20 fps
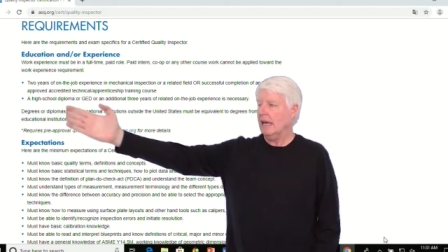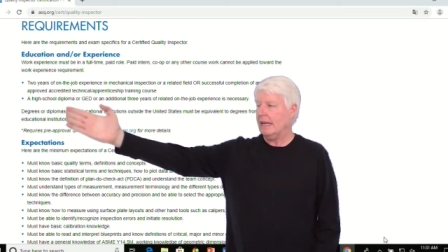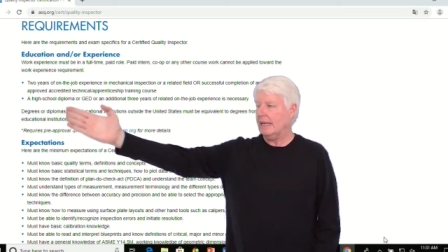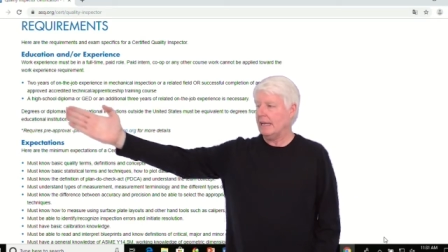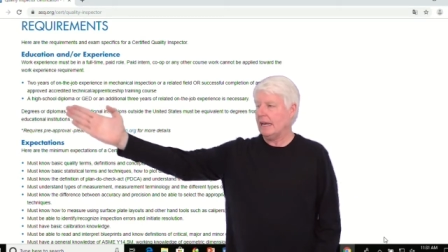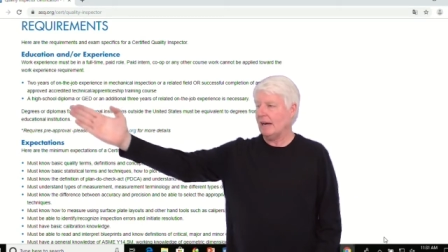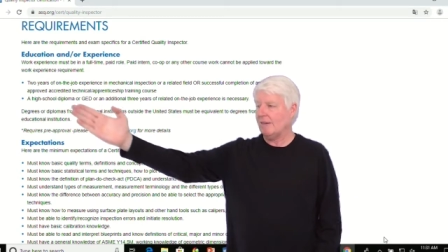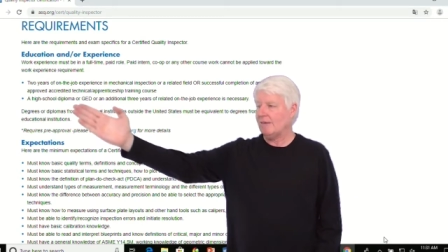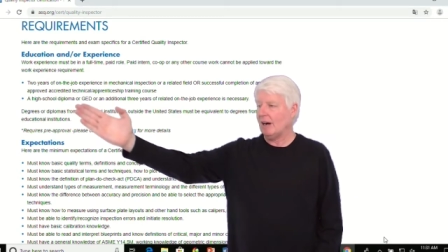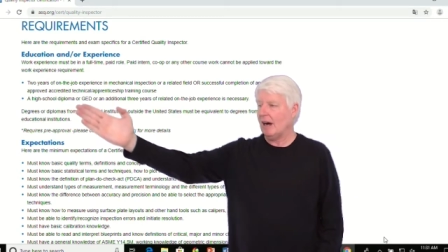
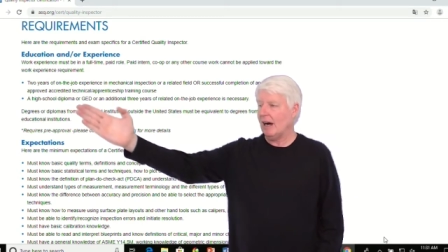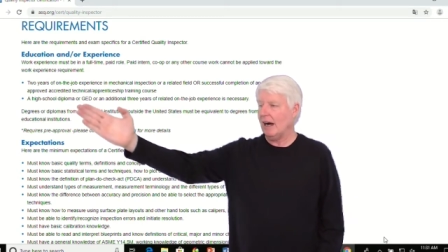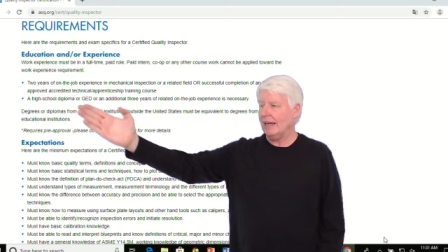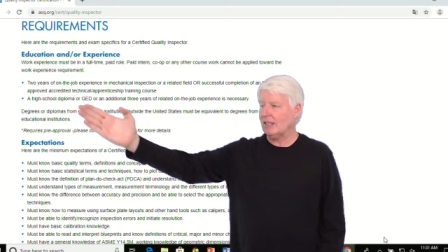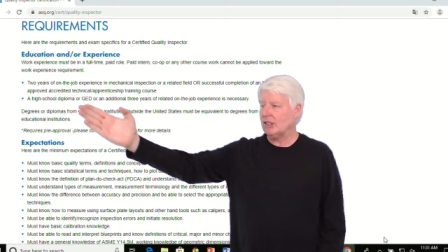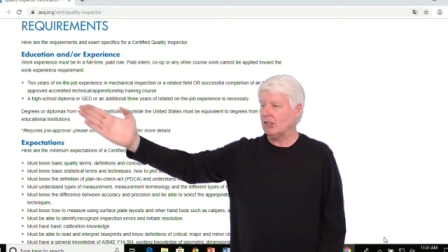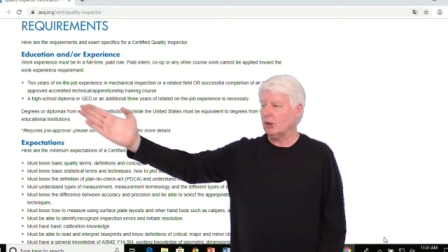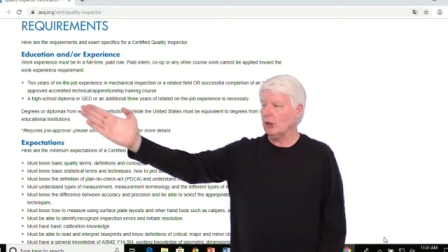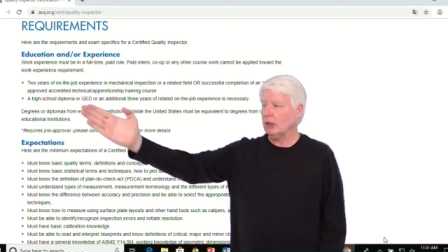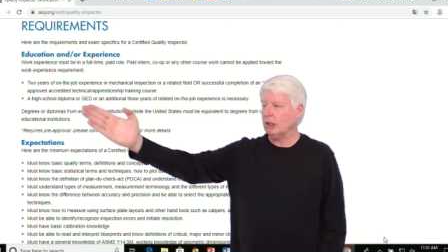and you have a
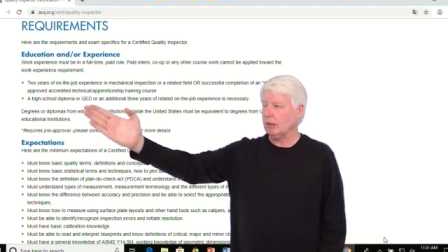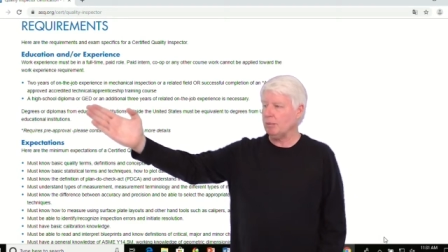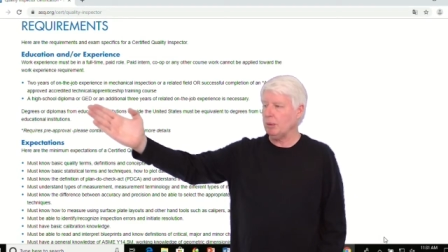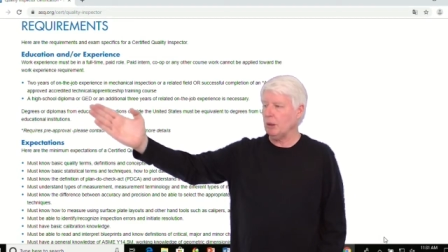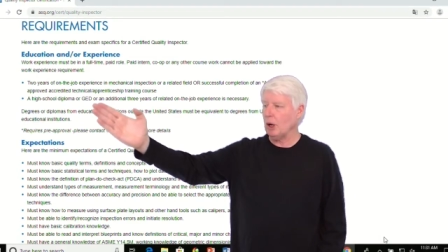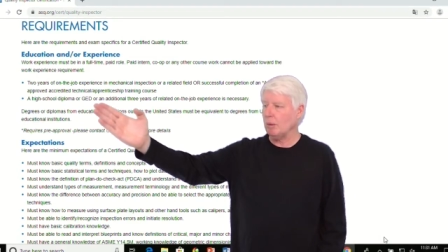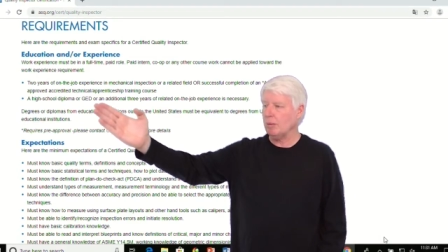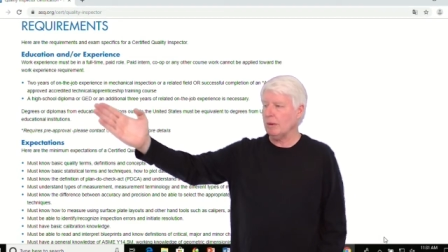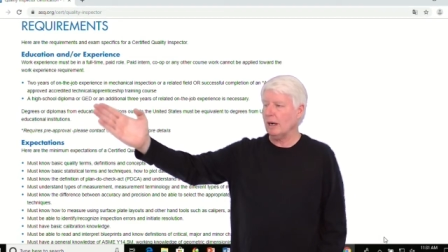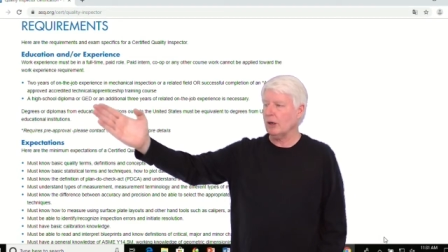high school
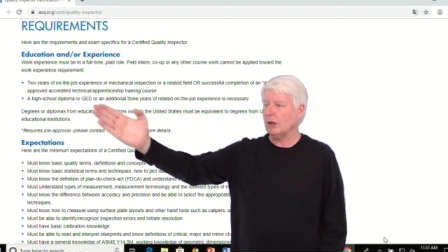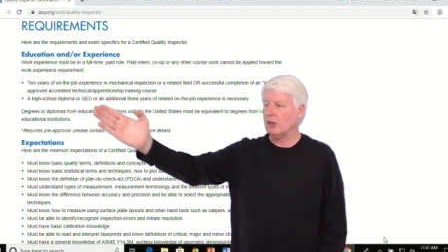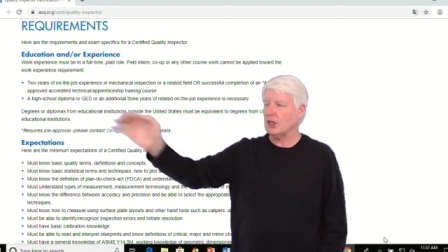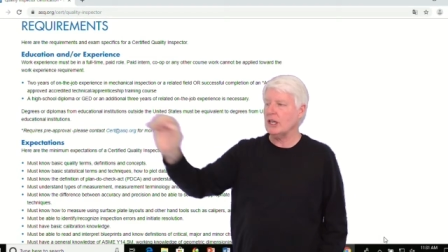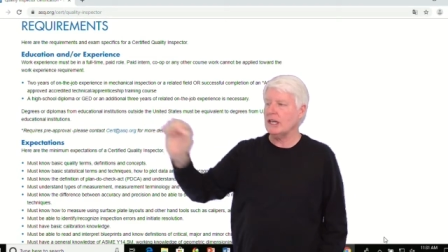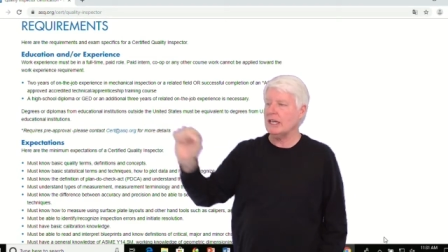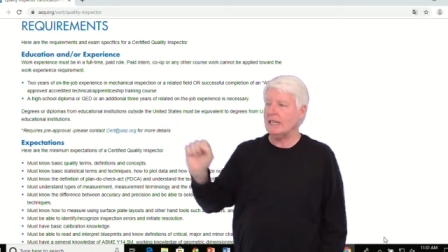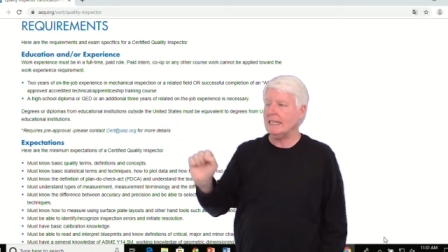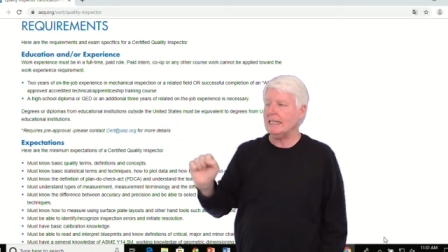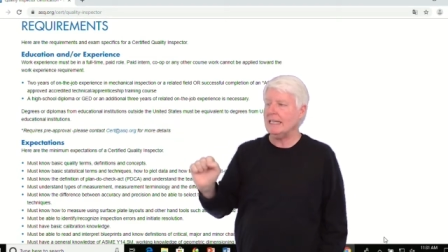diploma or
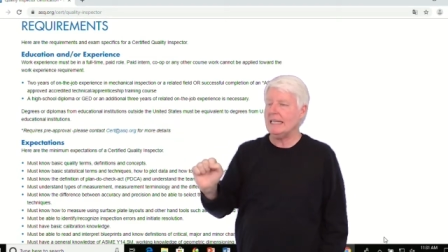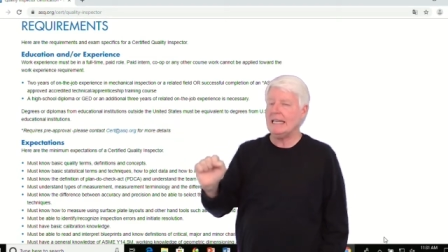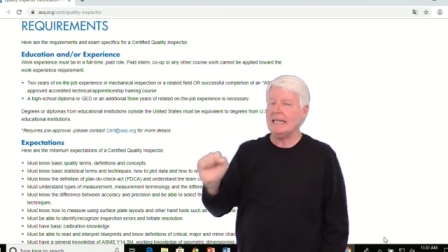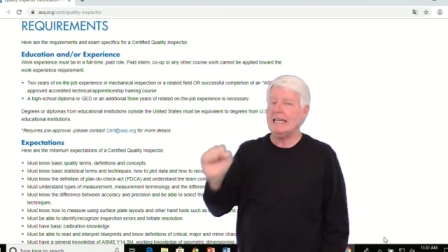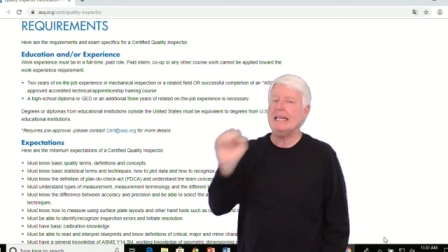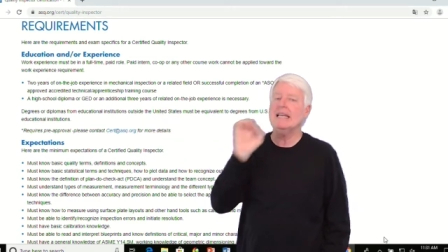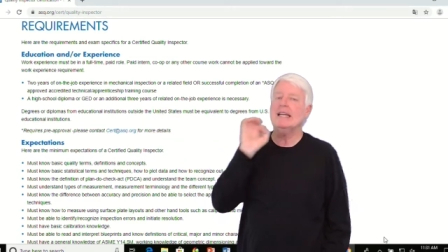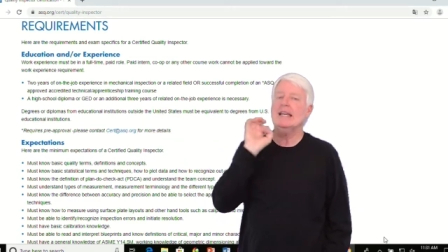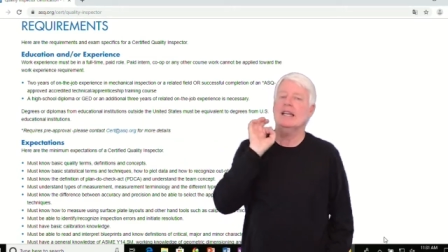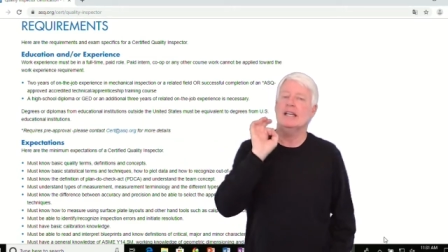
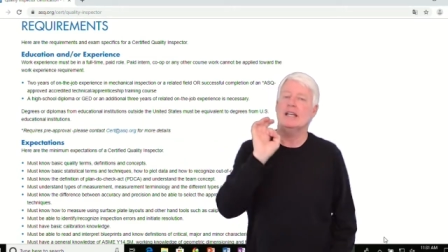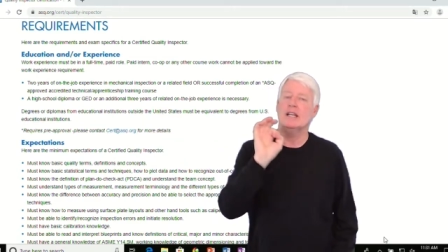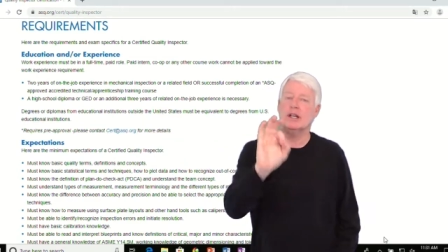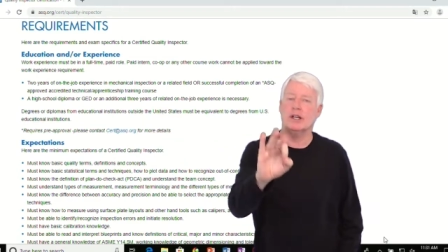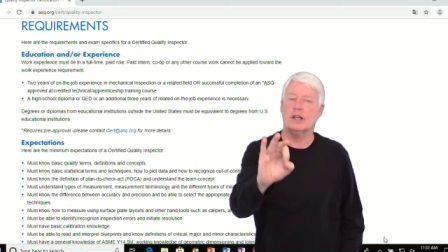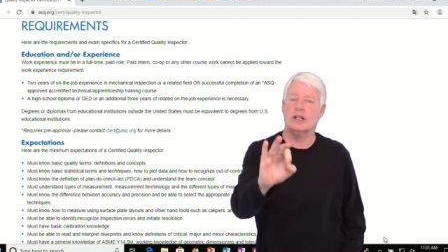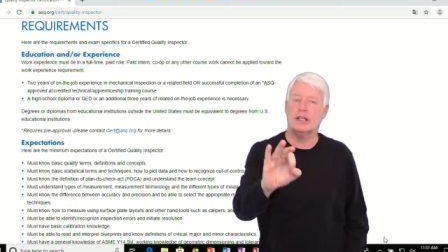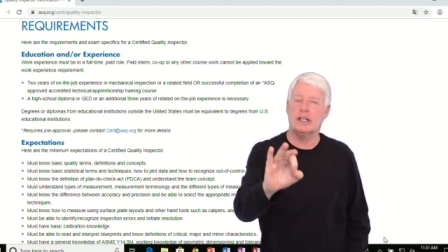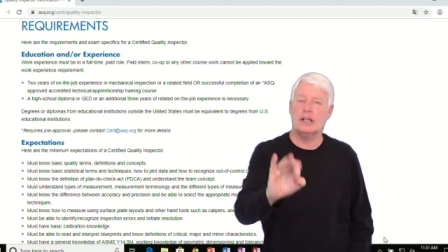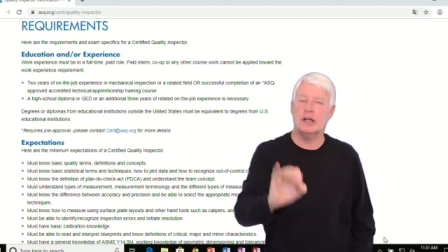GED, you're
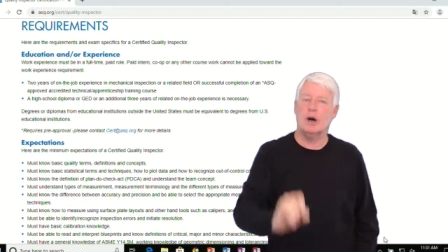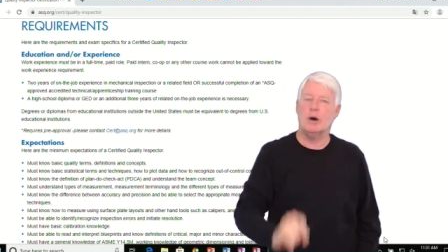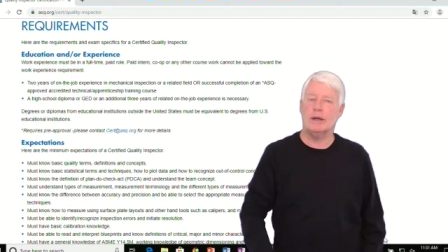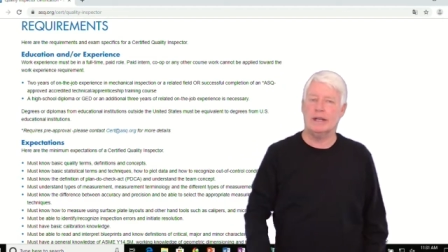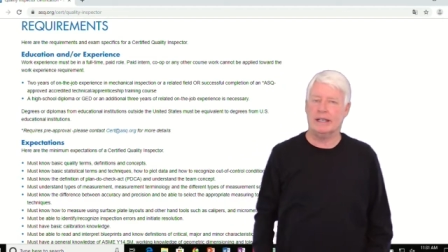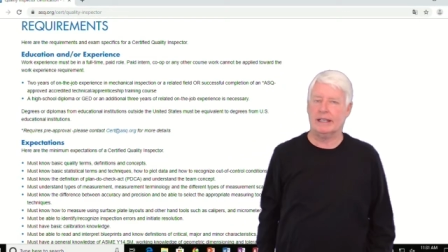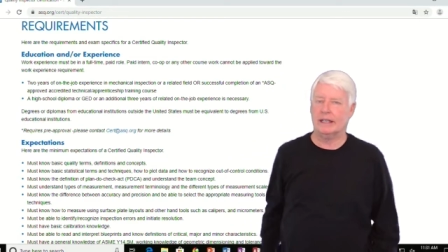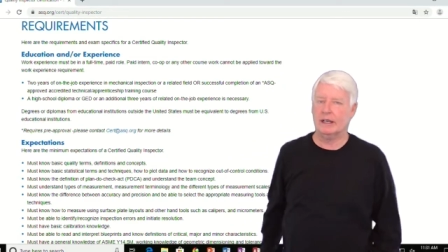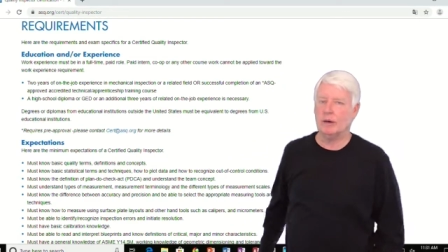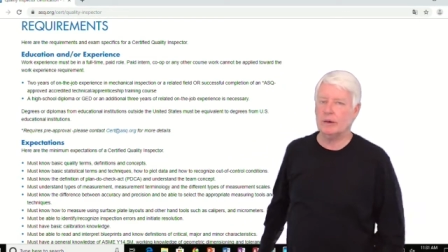good to go.
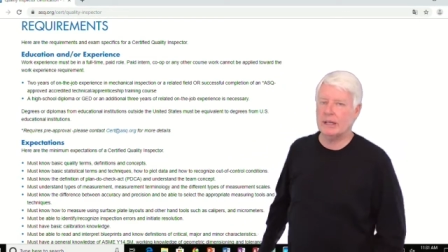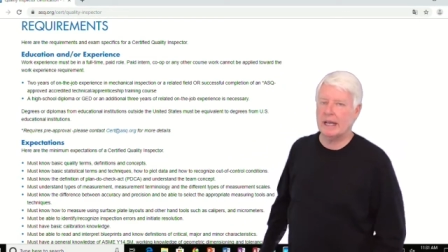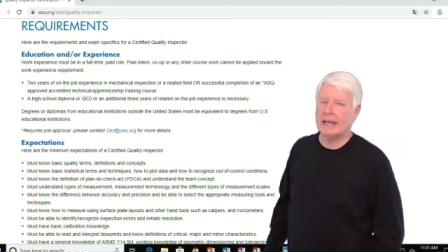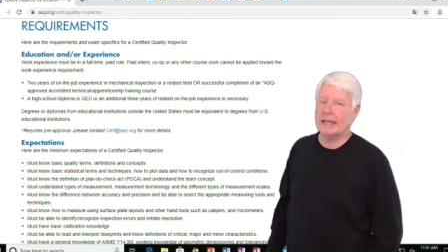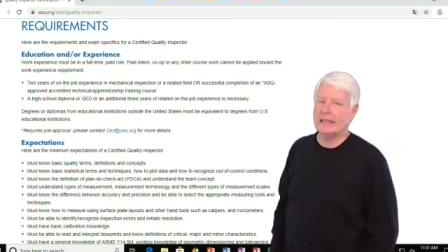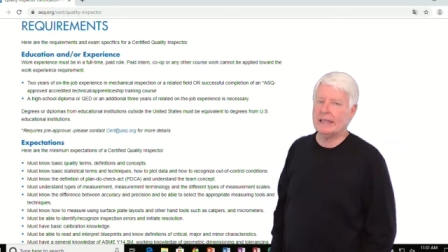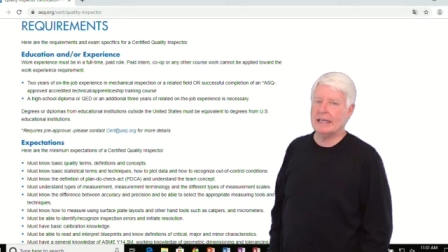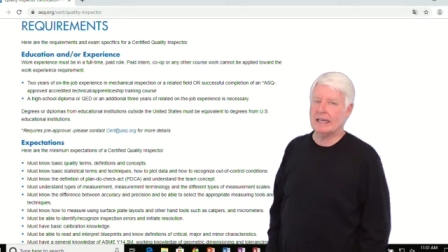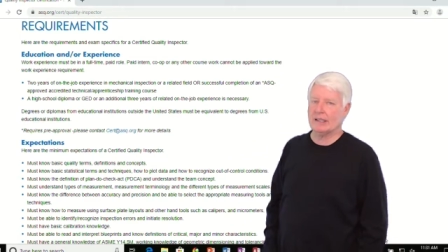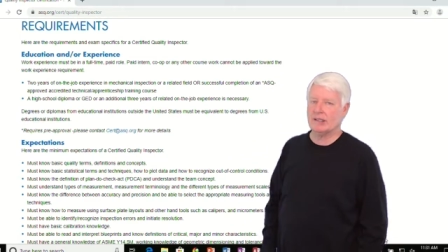You can go
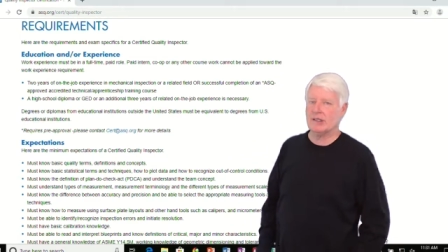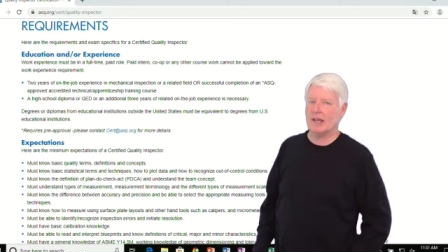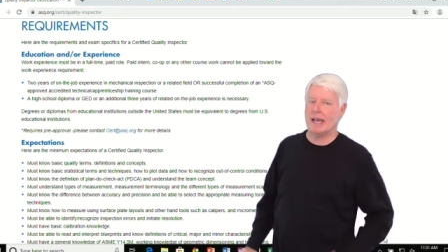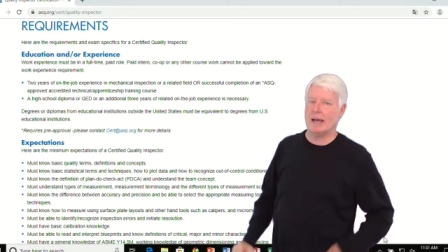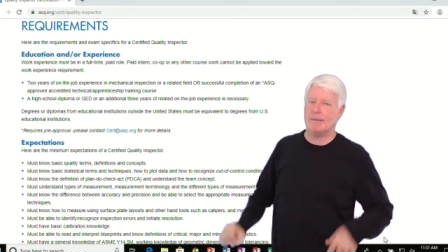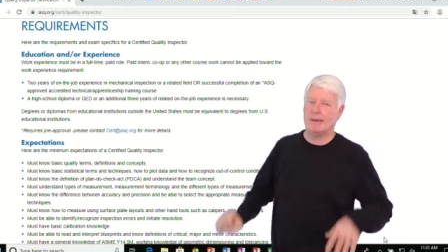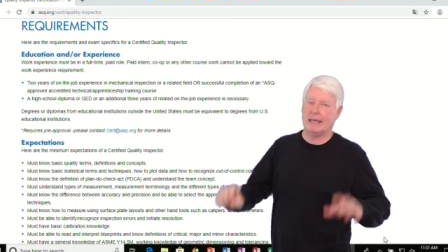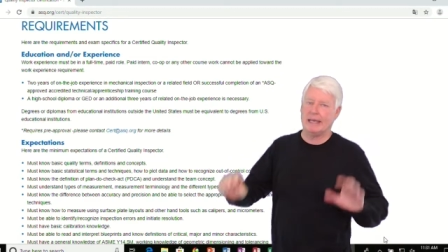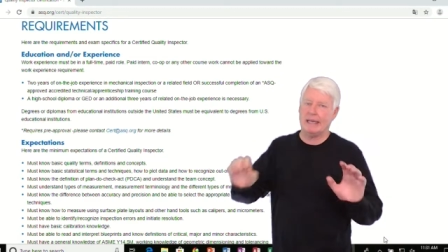take the exam.